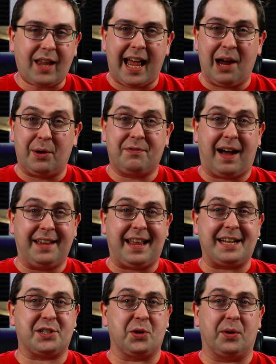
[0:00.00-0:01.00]
I would find
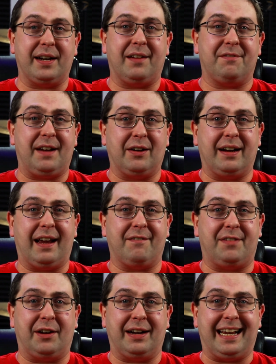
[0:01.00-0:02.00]
that story very,
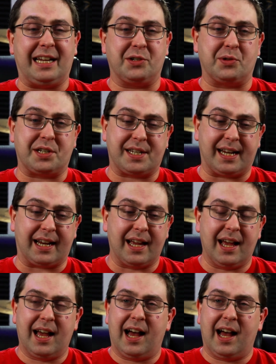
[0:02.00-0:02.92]
very interesting.